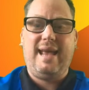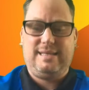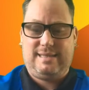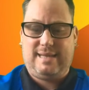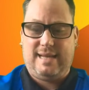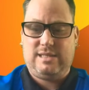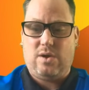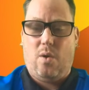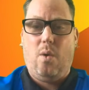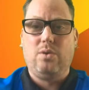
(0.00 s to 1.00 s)
is
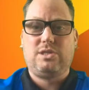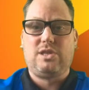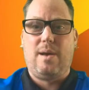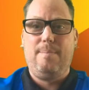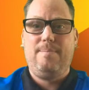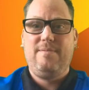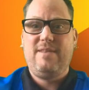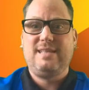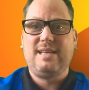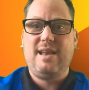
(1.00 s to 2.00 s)
this awesome.
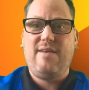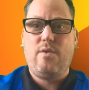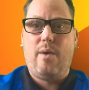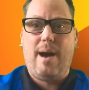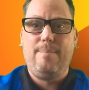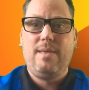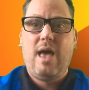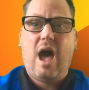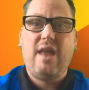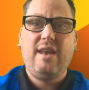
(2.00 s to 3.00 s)
There's another one.
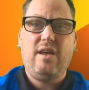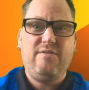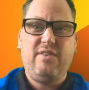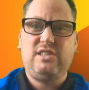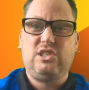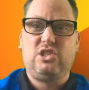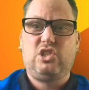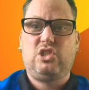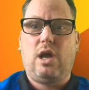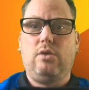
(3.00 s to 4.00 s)
And that, this is
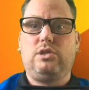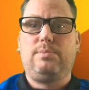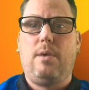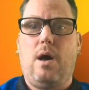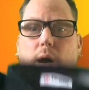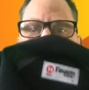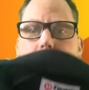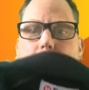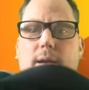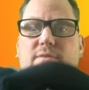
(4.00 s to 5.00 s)
so smart.
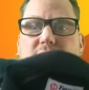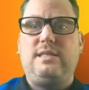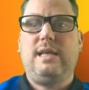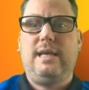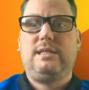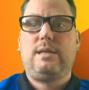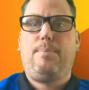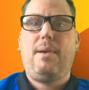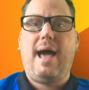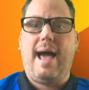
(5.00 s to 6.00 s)
This is the
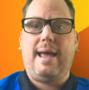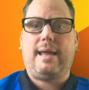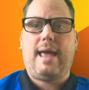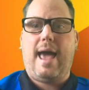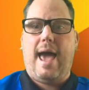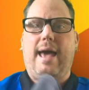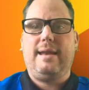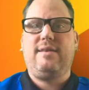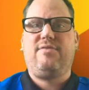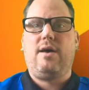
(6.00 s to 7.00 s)
black and